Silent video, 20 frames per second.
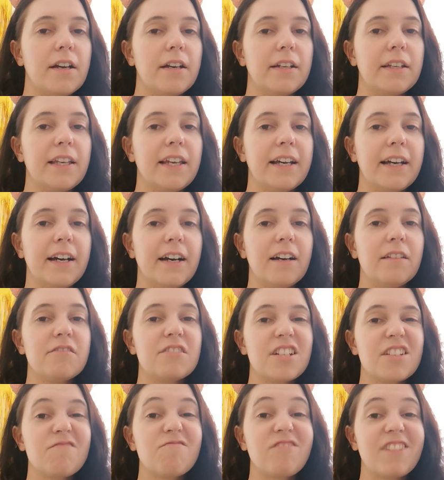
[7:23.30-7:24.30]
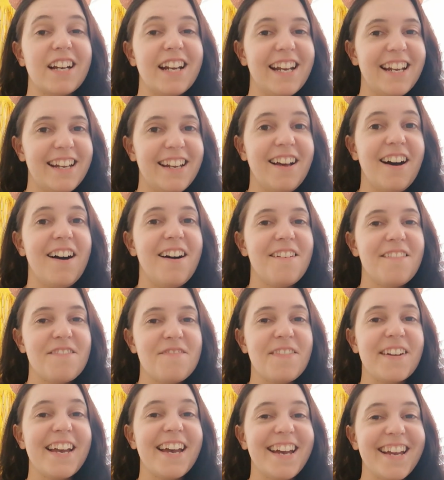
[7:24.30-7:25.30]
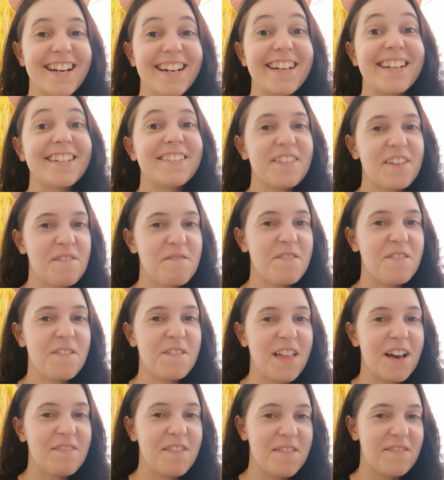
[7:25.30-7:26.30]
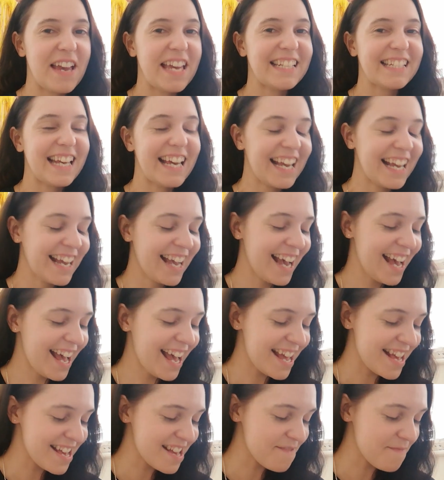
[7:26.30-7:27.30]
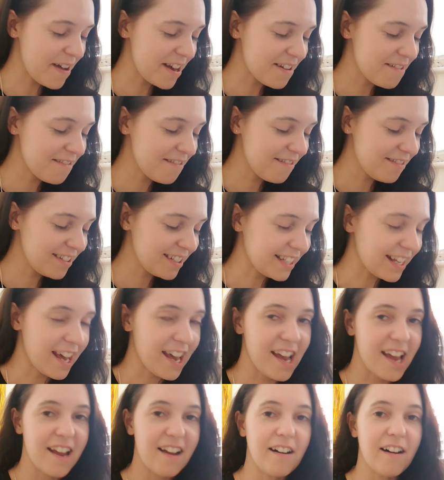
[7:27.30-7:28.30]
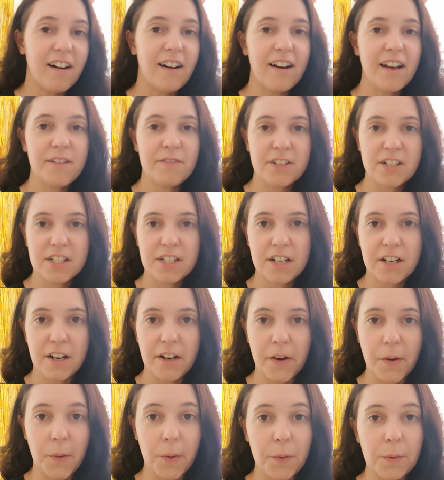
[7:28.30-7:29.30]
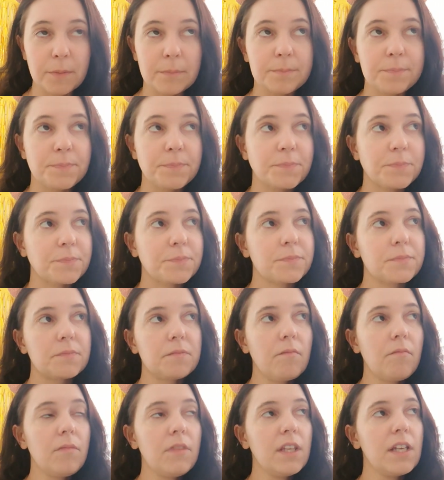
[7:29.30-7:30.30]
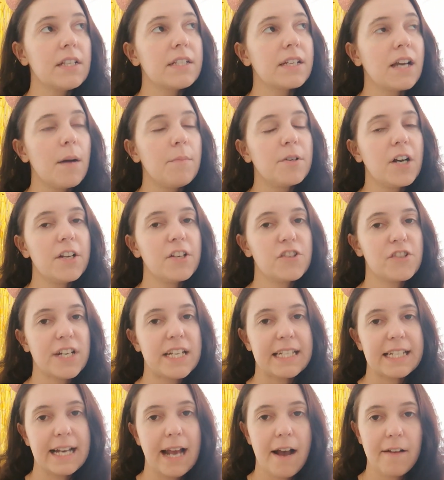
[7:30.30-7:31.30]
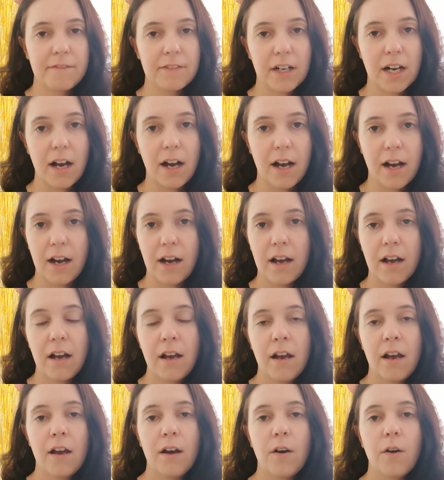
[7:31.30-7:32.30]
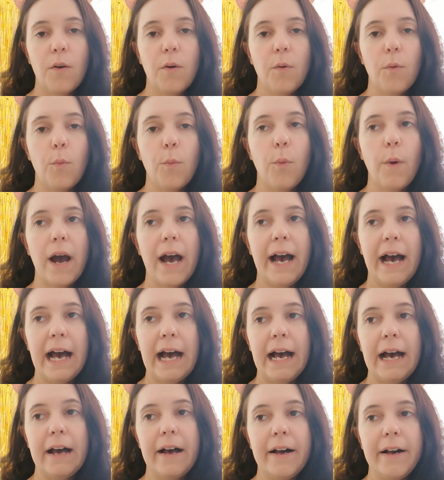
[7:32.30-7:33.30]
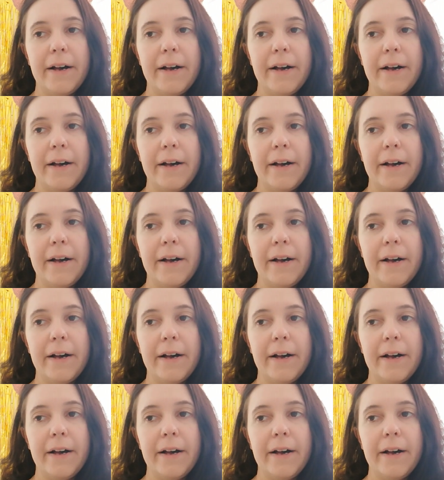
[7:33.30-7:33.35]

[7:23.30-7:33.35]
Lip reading: yeah, I would just really love my own swimming pool. That'd be amazing. And also, I want to go. There's a couple countries in Africa where